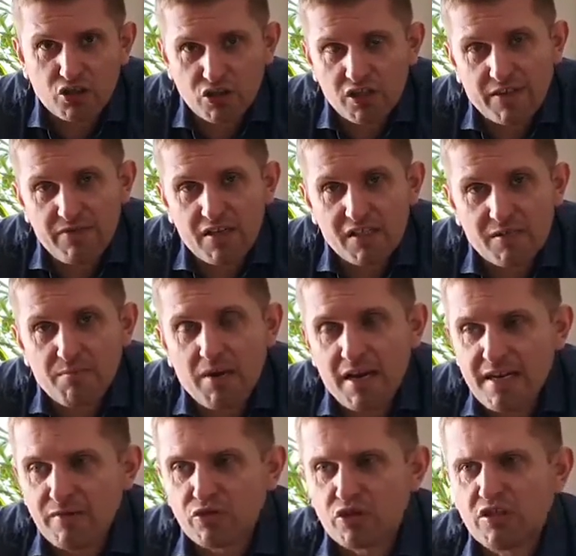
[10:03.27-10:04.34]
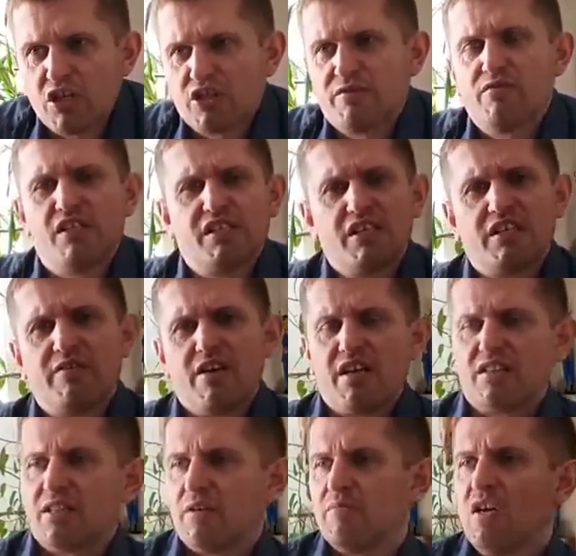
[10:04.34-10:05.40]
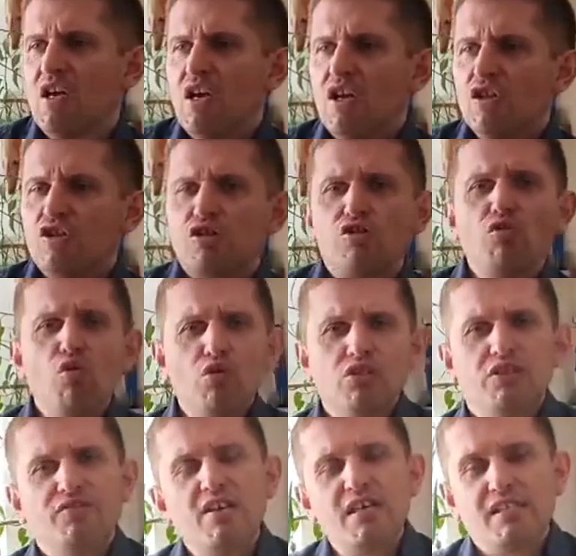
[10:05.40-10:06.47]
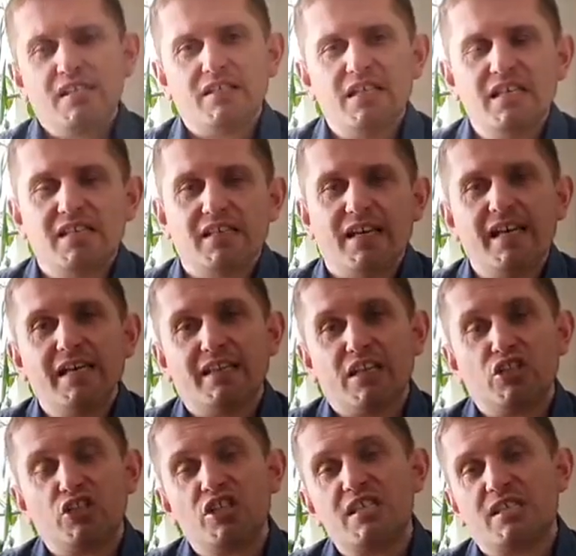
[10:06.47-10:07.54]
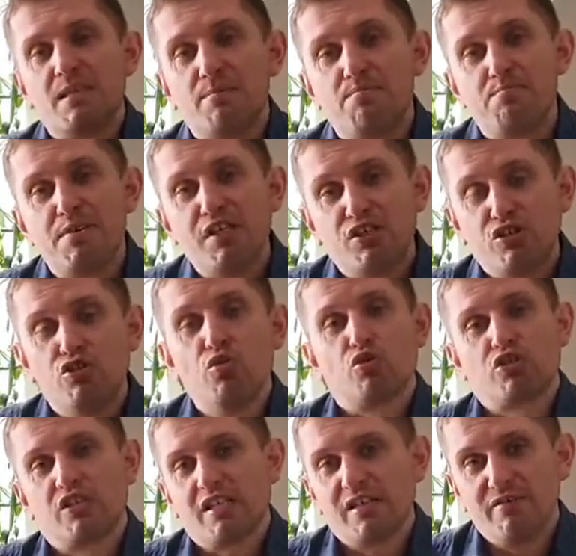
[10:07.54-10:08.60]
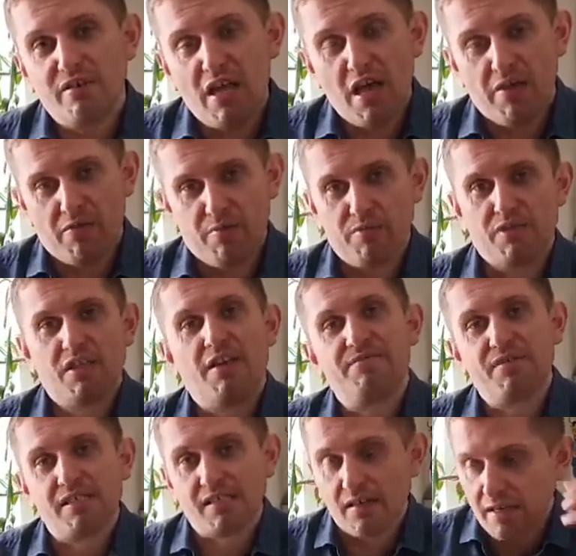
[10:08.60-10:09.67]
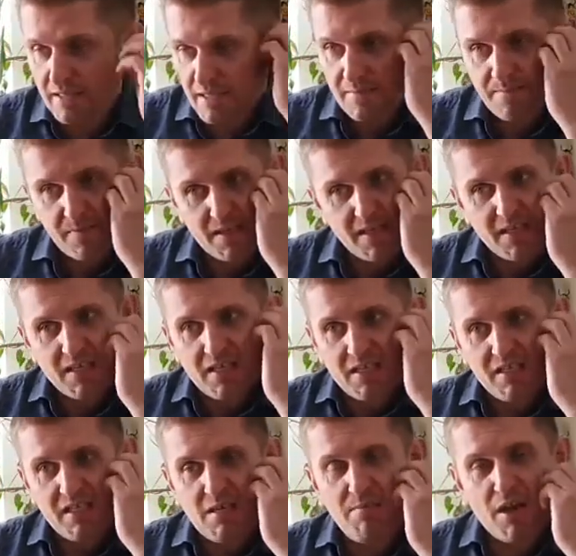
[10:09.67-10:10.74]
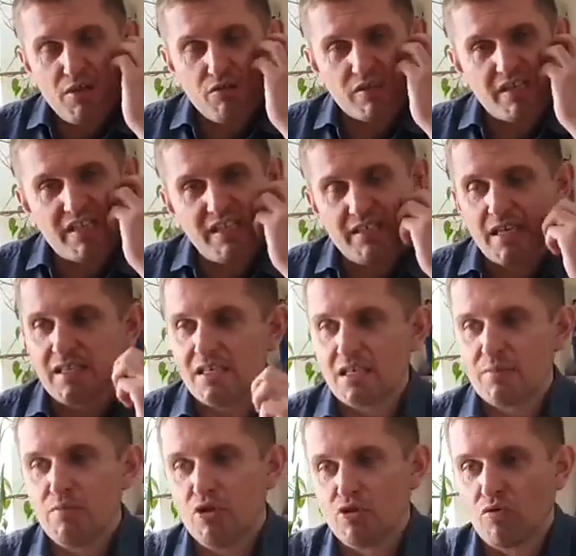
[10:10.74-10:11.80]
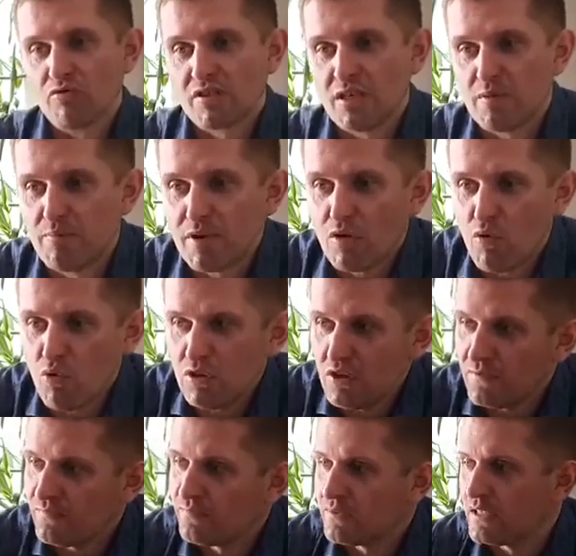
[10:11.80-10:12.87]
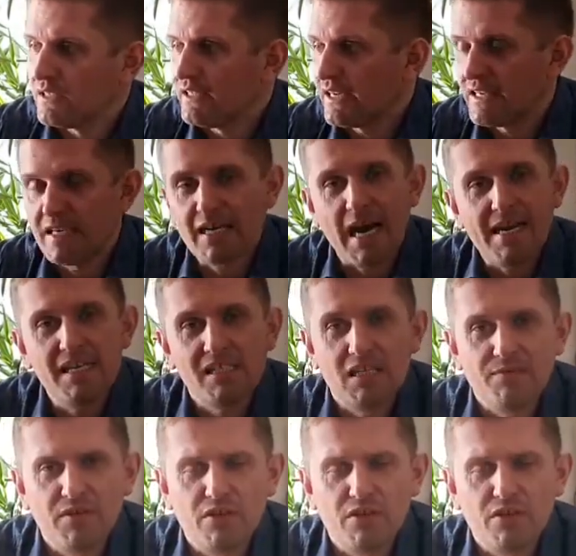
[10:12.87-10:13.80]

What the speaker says: I am afraid of arrivals 1024 it anymore does not play any rests. Any role because these companions, policemen which so convulsively in